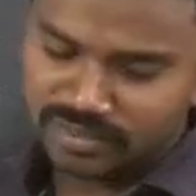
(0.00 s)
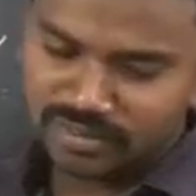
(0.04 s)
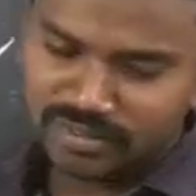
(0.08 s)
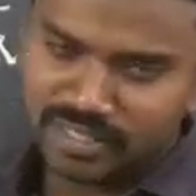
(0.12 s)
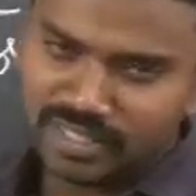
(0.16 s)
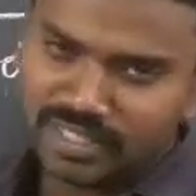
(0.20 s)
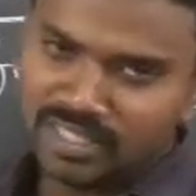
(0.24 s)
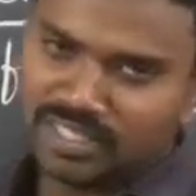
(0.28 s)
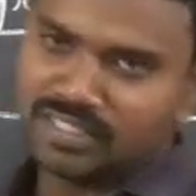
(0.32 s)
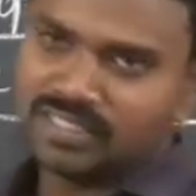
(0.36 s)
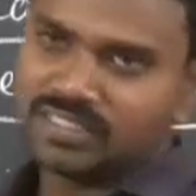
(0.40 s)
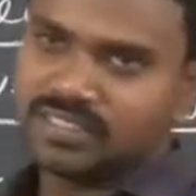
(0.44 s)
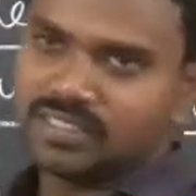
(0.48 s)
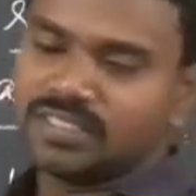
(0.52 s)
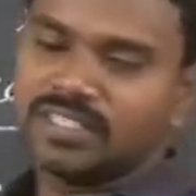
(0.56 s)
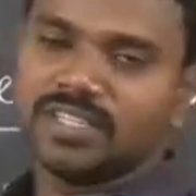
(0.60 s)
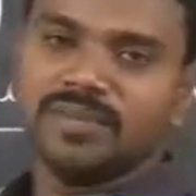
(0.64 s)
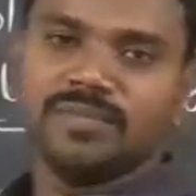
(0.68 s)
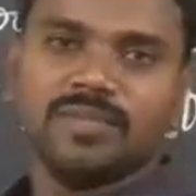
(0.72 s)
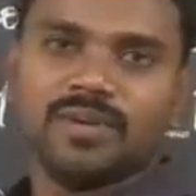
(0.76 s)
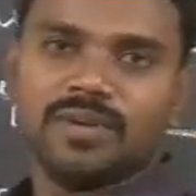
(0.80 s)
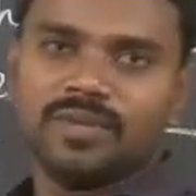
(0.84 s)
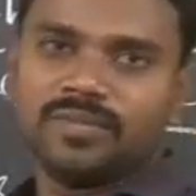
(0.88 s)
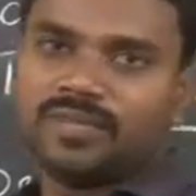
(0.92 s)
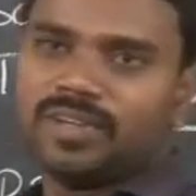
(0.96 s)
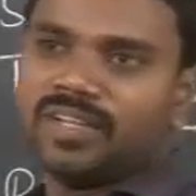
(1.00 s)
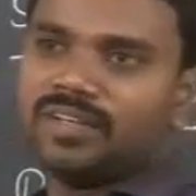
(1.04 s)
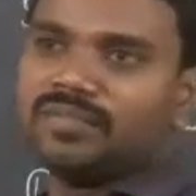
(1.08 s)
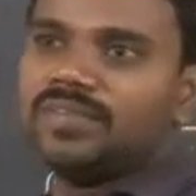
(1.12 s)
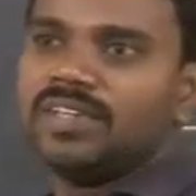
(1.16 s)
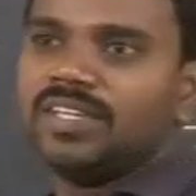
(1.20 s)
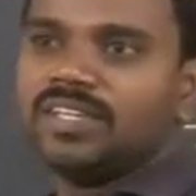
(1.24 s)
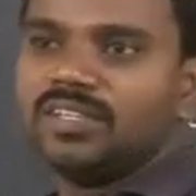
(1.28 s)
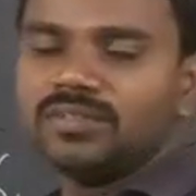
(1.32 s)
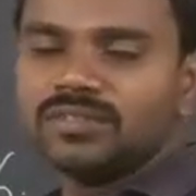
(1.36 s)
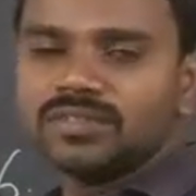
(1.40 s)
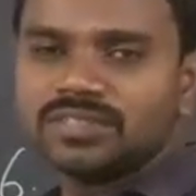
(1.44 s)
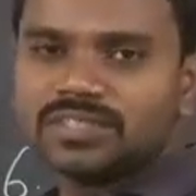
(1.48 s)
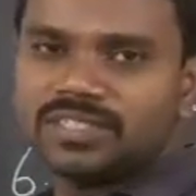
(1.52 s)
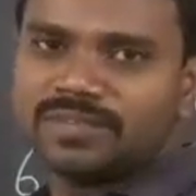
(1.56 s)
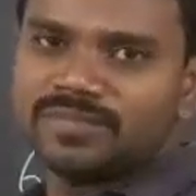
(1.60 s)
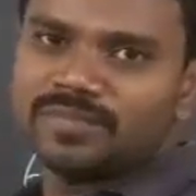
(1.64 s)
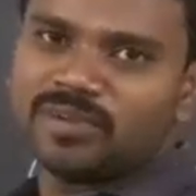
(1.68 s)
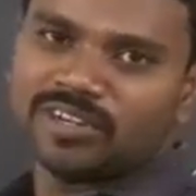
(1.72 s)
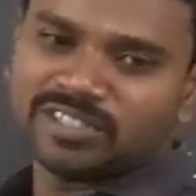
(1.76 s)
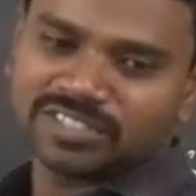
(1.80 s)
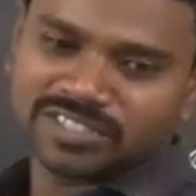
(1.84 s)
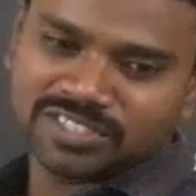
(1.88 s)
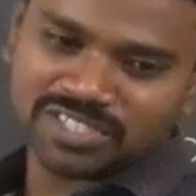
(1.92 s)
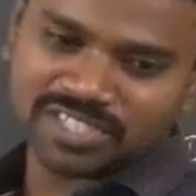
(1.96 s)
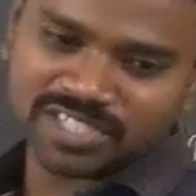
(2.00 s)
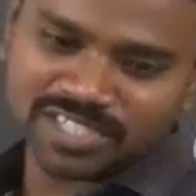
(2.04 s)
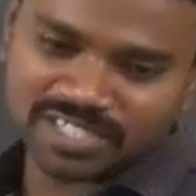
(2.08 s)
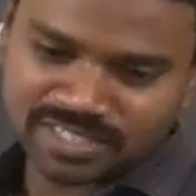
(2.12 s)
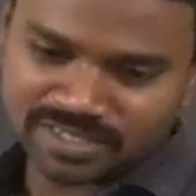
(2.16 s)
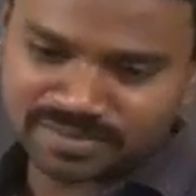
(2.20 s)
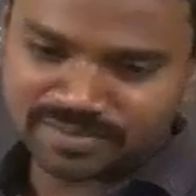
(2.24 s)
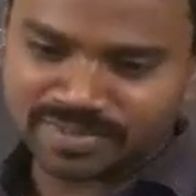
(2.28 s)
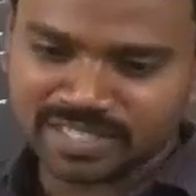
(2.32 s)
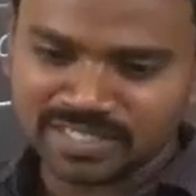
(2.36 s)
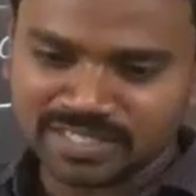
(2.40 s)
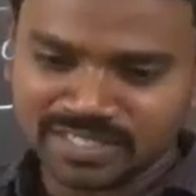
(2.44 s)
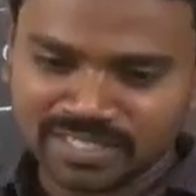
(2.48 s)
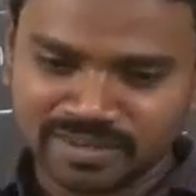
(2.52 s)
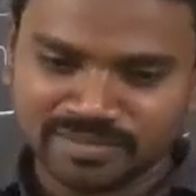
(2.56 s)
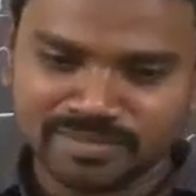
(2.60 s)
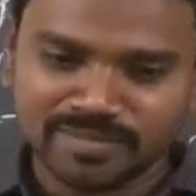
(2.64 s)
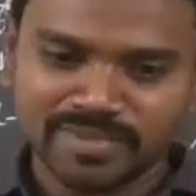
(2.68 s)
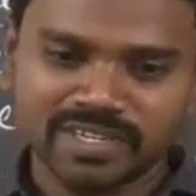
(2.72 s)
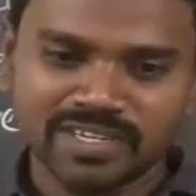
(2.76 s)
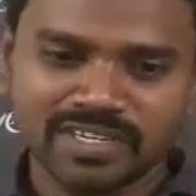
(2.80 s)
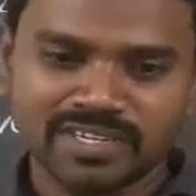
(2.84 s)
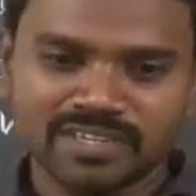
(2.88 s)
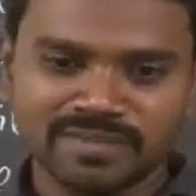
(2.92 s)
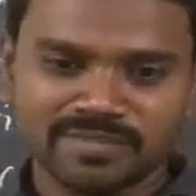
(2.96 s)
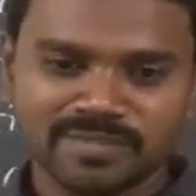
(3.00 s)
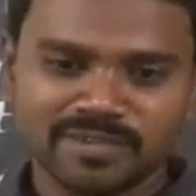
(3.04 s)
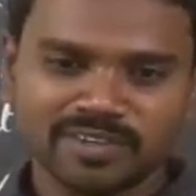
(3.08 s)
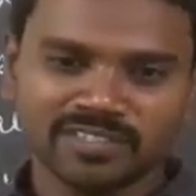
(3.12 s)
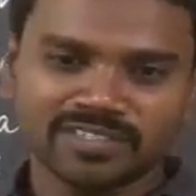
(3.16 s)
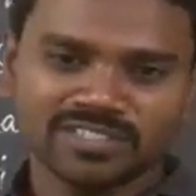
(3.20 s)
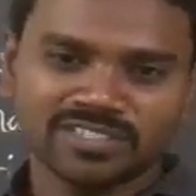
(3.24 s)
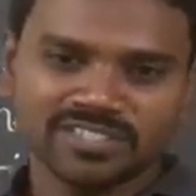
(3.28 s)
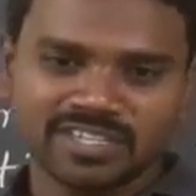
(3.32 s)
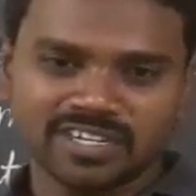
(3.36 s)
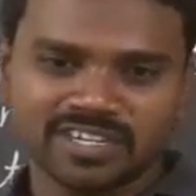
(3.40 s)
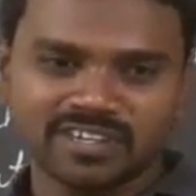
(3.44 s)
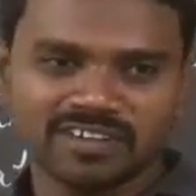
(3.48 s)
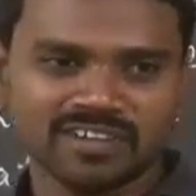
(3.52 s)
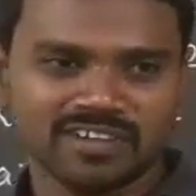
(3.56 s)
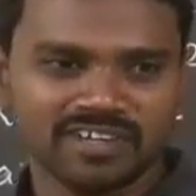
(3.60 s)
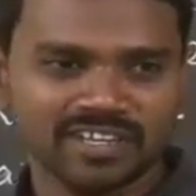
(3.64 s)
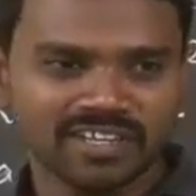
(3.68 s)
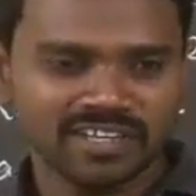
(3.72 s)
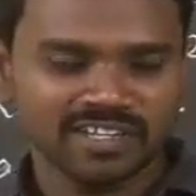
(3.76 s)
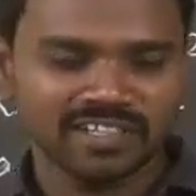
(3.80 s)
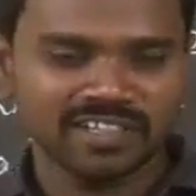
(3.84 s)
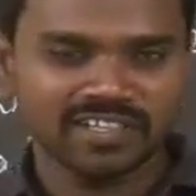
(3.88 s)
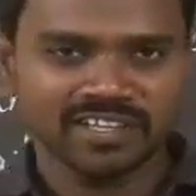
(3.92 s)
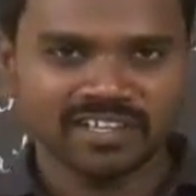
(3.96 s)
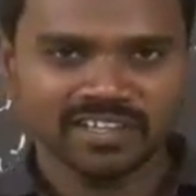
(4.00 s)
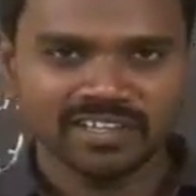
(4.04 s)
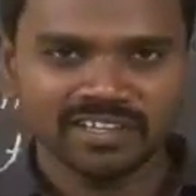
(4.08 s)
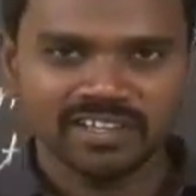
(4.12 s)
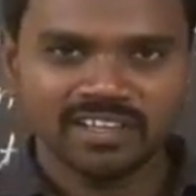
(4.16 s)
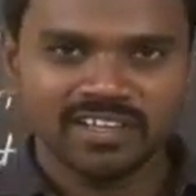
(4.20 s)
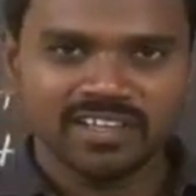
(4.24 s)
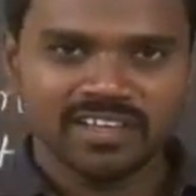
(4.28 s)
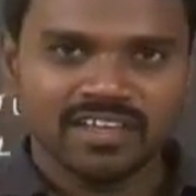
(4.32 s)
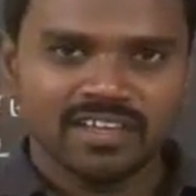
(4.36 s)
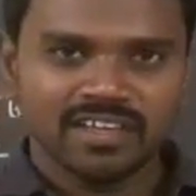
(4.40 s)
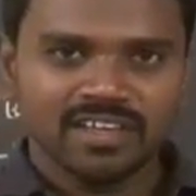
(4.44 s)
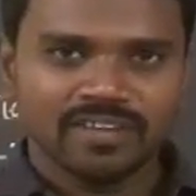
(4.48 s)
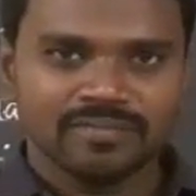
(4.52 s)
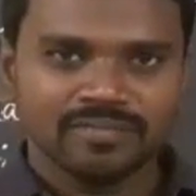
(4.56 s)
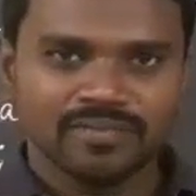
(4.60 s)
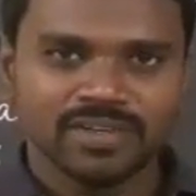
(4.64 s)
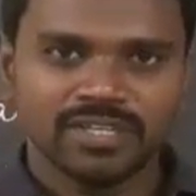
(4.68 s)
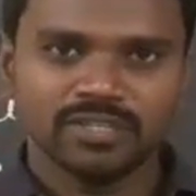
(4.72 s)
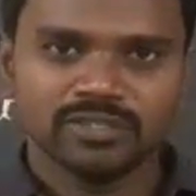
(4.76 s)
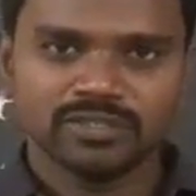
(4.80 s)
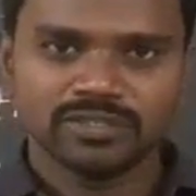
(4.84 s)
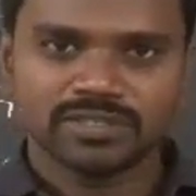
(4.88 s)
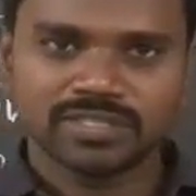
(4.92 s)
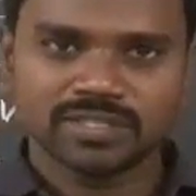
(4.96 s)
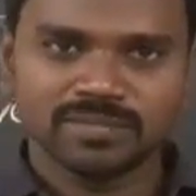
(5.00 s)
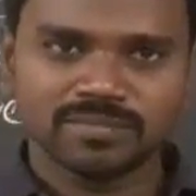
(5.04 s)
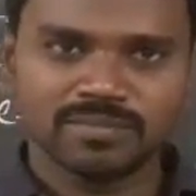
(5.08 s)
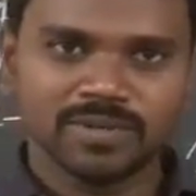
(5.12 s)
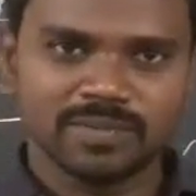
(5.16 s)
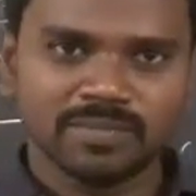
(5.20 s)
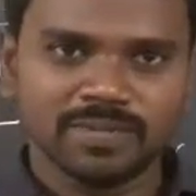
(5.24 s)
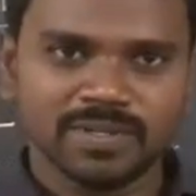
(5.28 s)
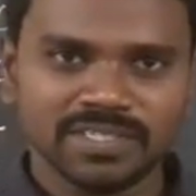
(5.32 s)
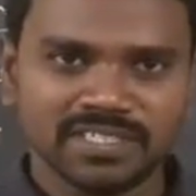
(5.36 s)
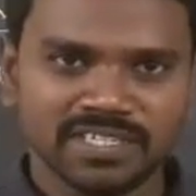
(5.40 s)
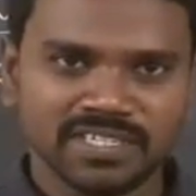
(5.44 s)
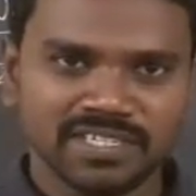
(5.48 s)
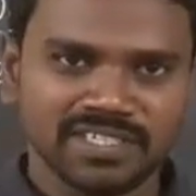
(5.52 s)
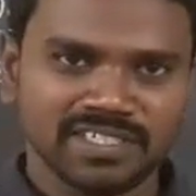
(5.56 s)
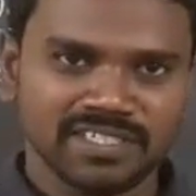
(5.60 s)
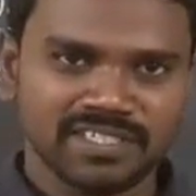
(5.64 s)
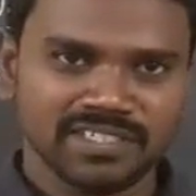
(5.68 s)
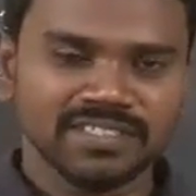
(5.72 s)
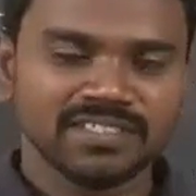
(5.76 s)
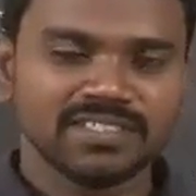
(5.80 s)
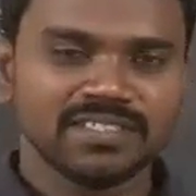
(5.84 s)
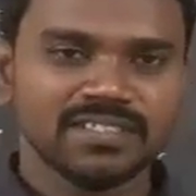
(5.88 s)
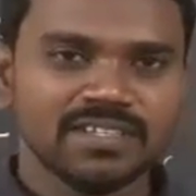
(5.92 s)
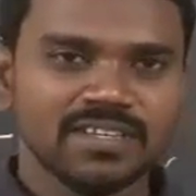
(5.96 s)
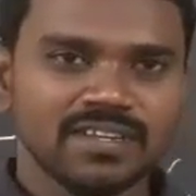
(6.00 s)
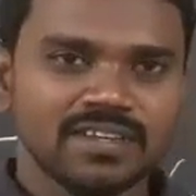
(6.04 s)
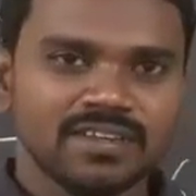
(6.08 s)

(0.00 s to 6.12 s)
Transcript: one is when we use demonstration. When somebody demonstrates on anything, we use simple present tense.